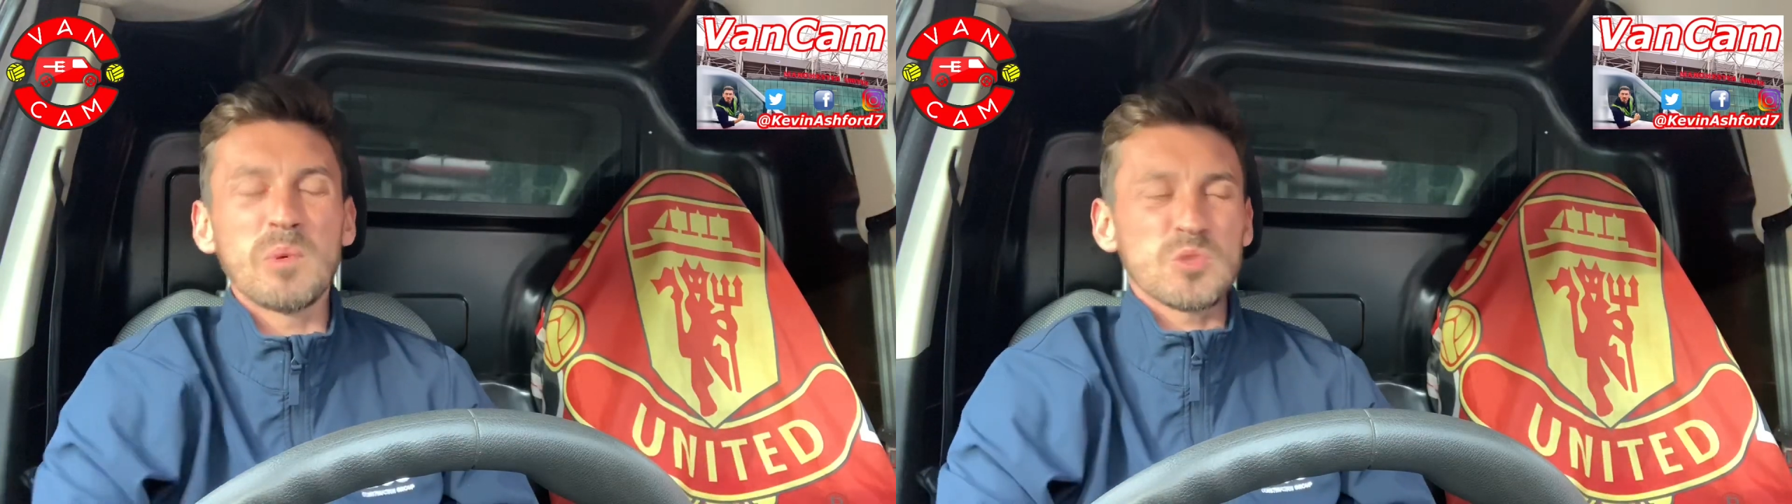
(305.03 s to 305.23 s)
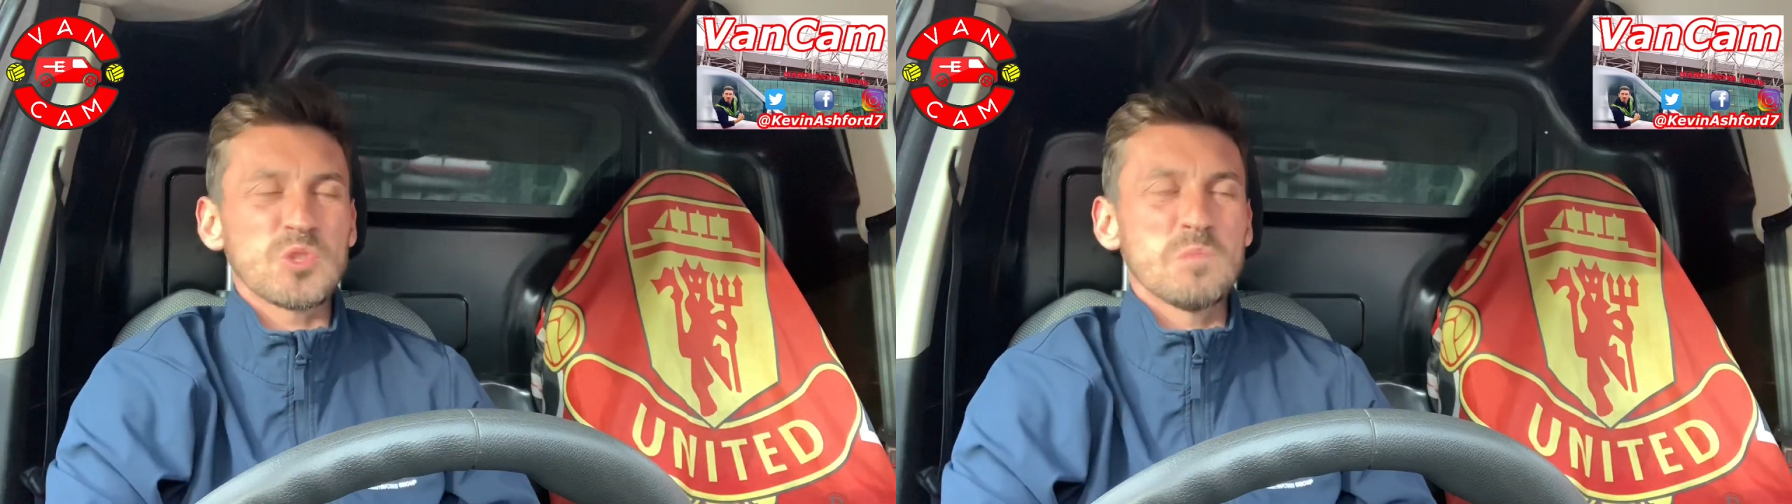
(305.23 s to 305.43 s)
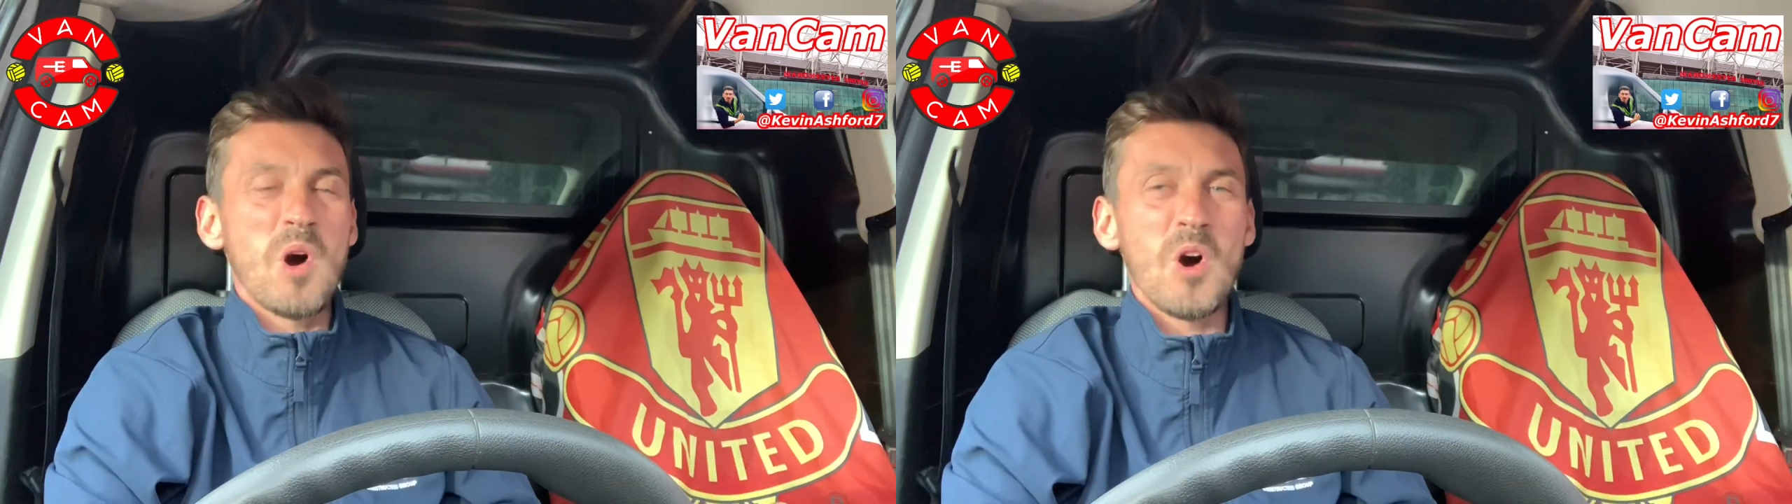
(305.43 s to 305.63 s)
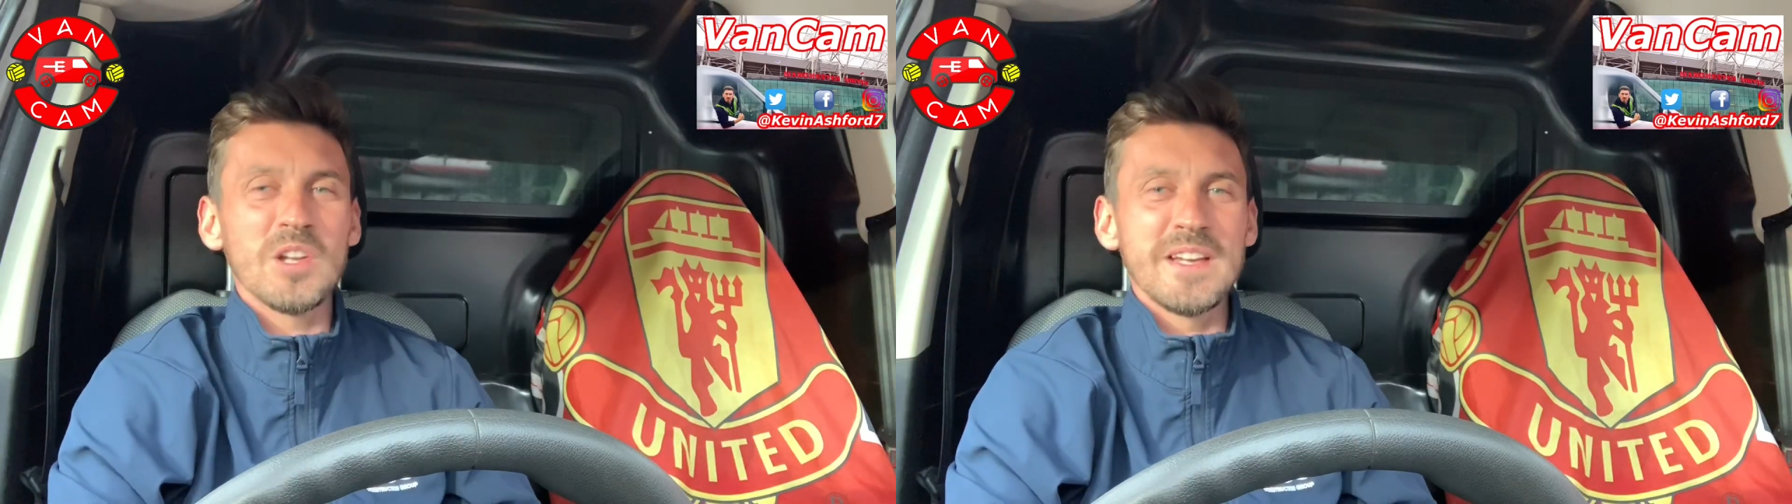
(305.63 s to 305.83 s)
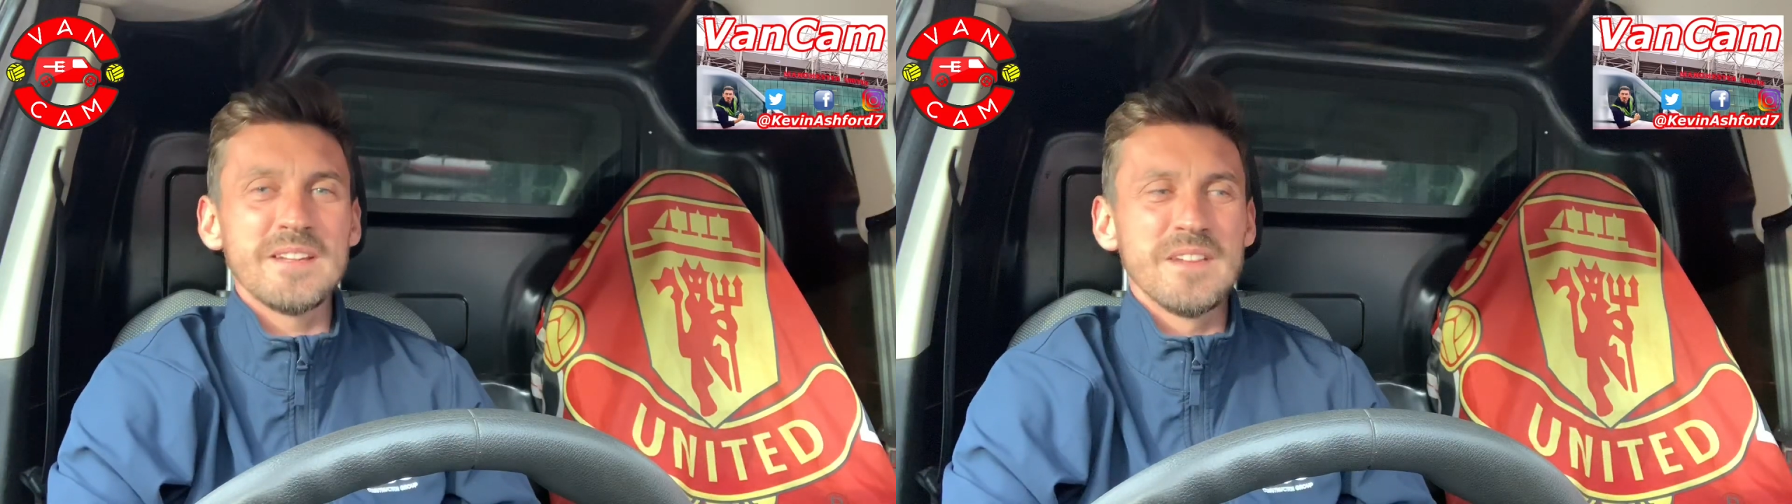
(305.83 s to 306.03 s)
But
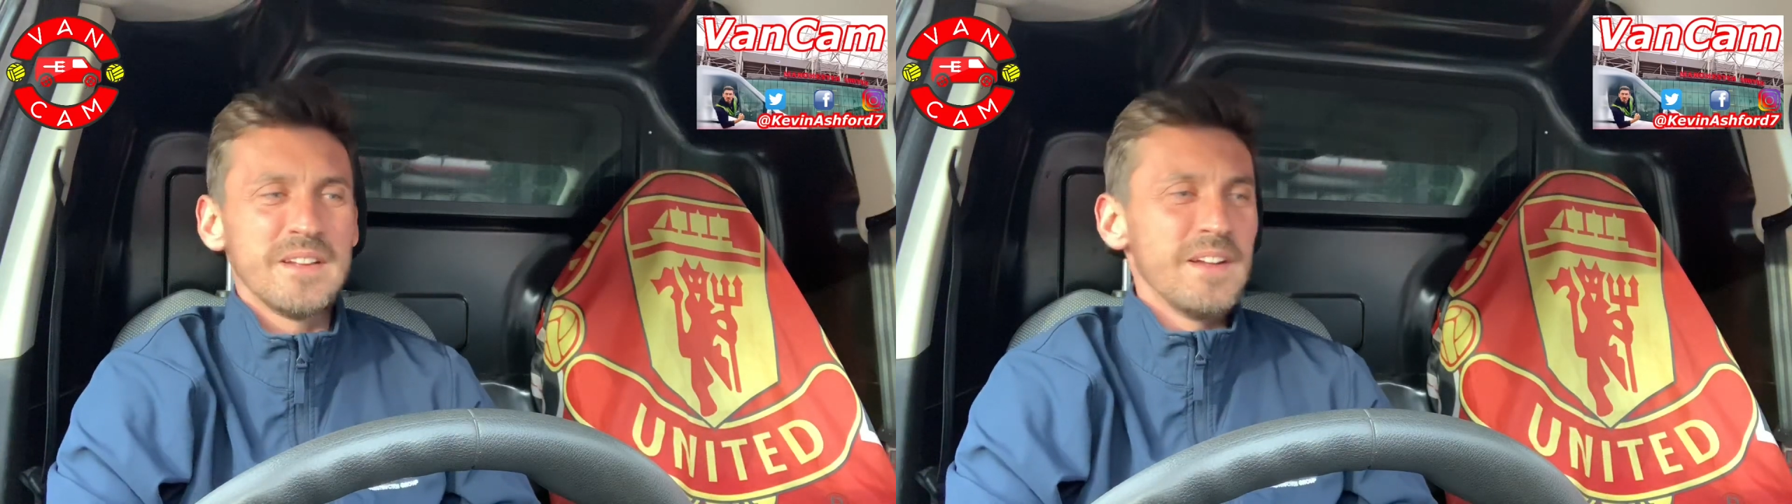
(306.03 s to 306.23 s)
Smalling,